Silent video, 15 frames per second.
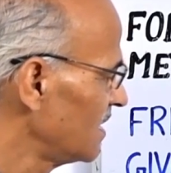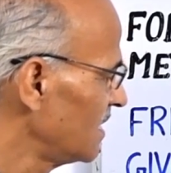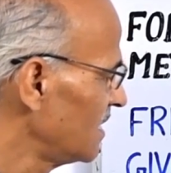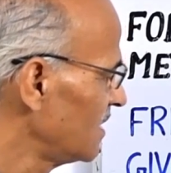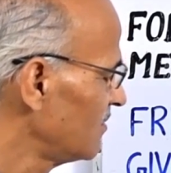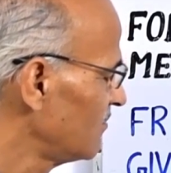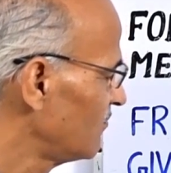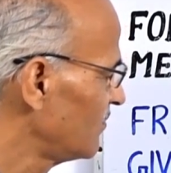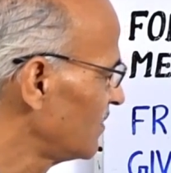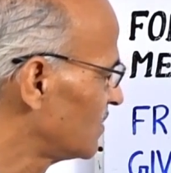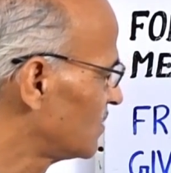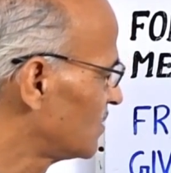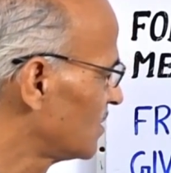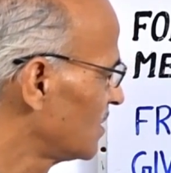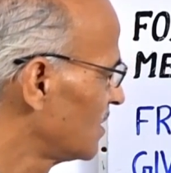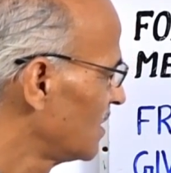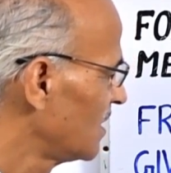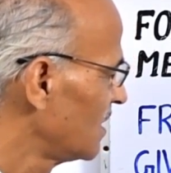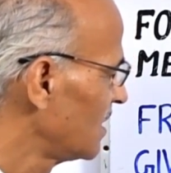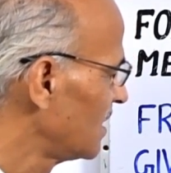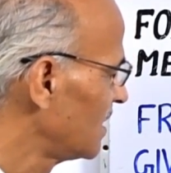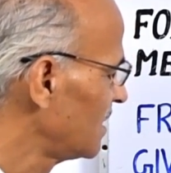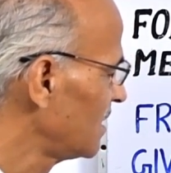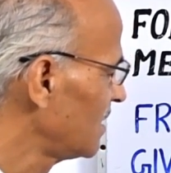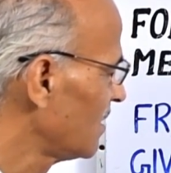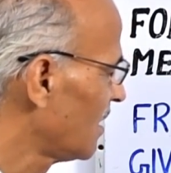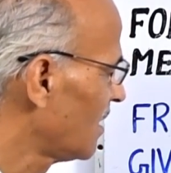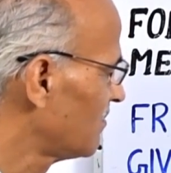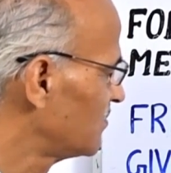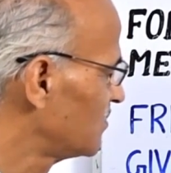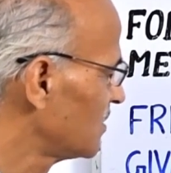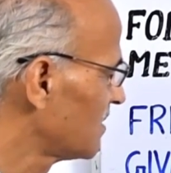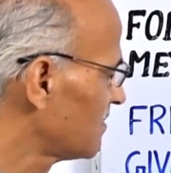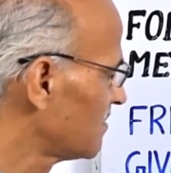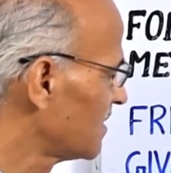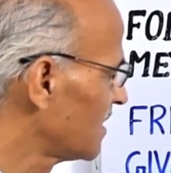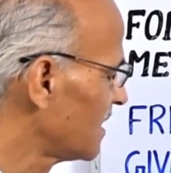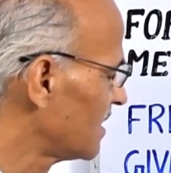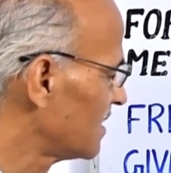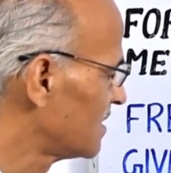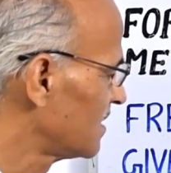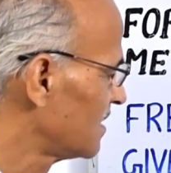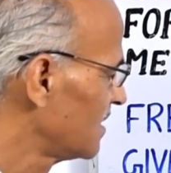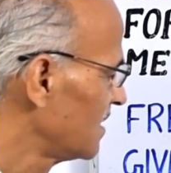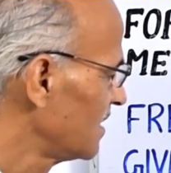in which he observed that